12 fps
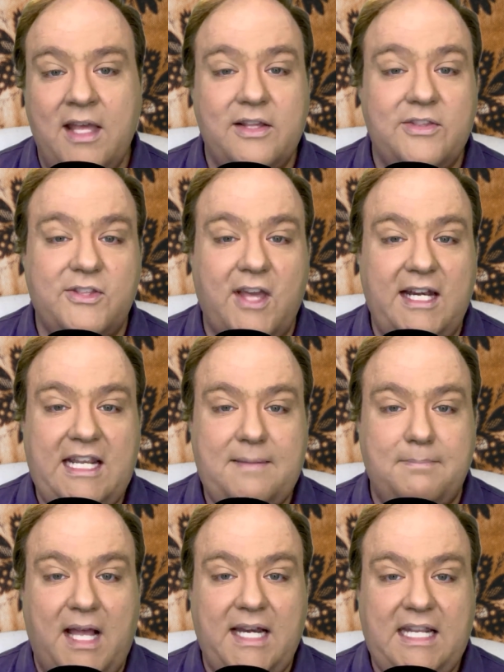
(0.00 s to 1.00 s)
Sunny
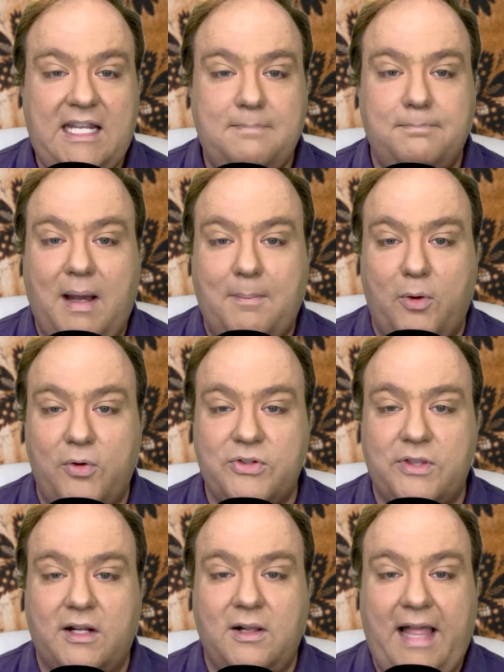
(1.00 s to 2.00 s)
Bunny, Bubbles
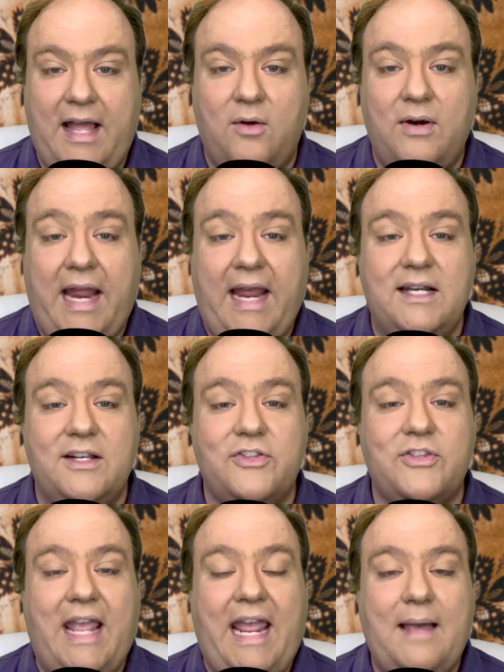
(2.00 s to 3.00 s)
the Clown, and
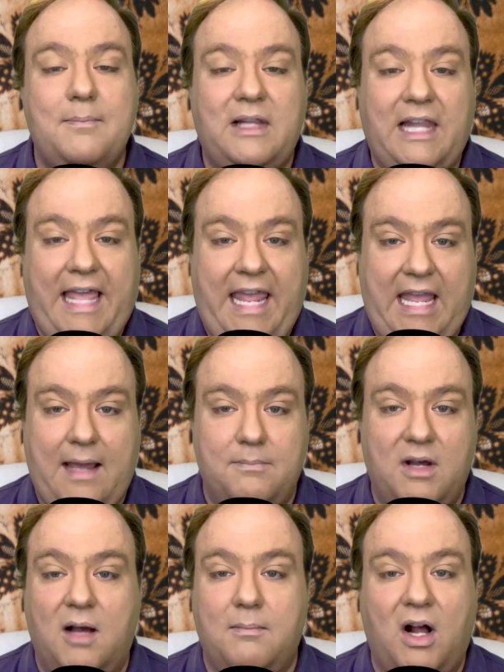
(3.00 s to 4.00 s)
Sam Lamb
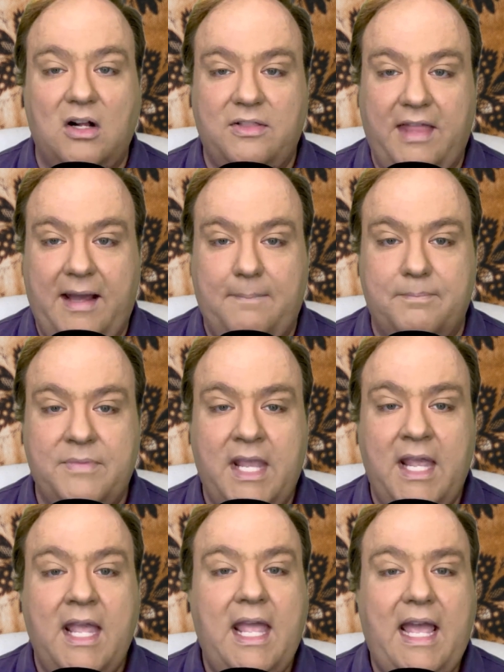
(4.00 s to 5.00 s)
among them.
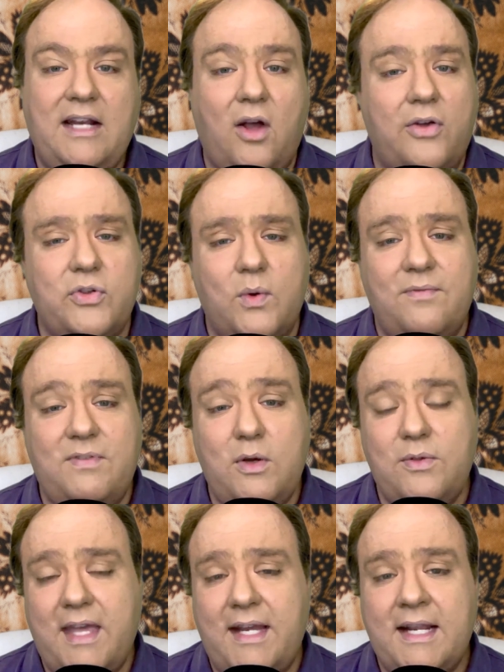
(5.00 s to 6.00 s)
And also a
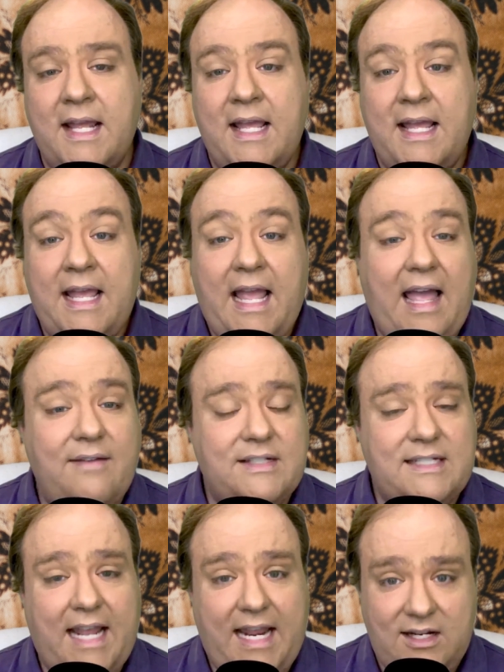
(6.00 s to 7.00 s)
few that
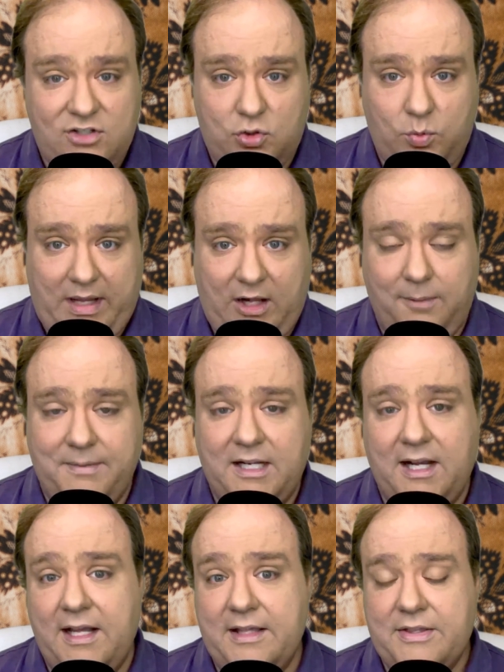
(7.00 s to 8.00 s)
haven't aged well
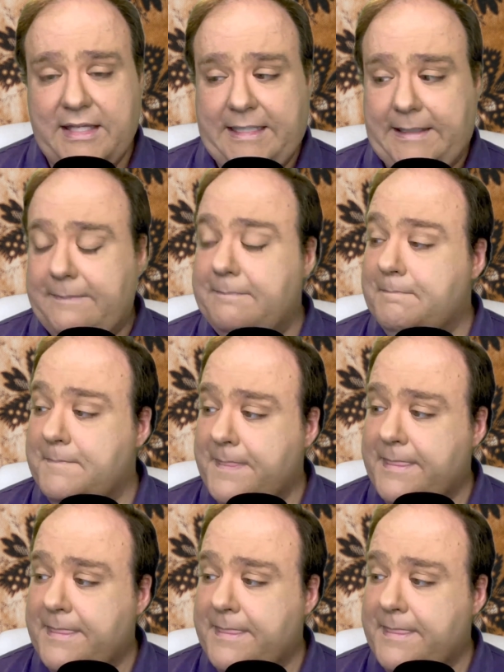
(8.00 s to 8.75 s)
because um,